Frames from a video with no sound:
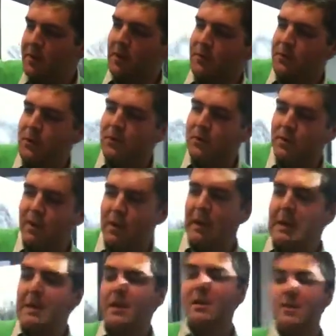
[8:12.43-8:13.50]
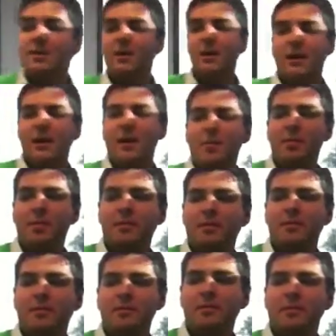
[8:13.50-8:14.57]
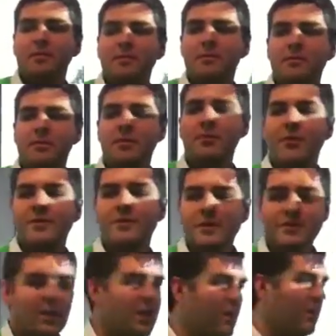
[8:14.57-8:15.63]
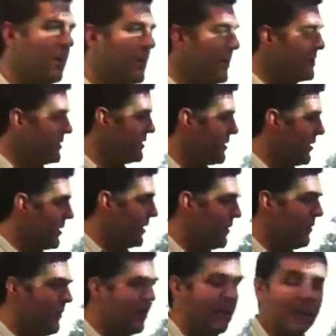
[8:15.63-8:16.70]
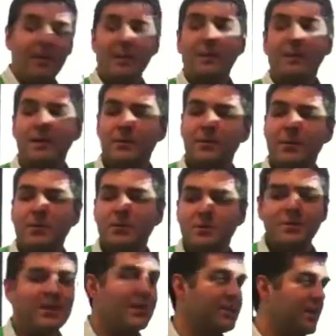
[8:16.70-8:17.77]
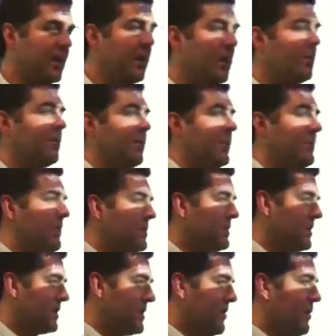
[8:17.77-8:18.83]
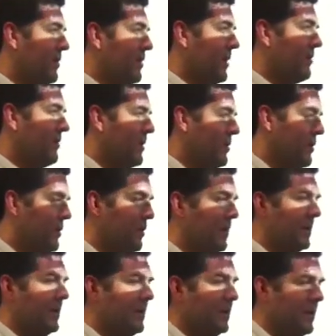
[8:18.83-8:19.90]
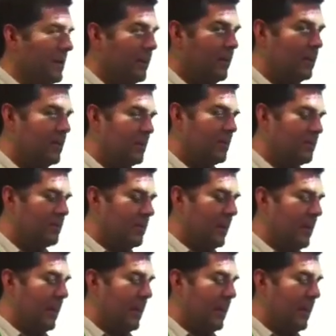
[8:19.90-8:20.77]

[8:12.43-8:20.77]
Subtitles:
a future thing. The present is a QR code and tiny URL. Future potentially RFID, which is a similar thing, but which is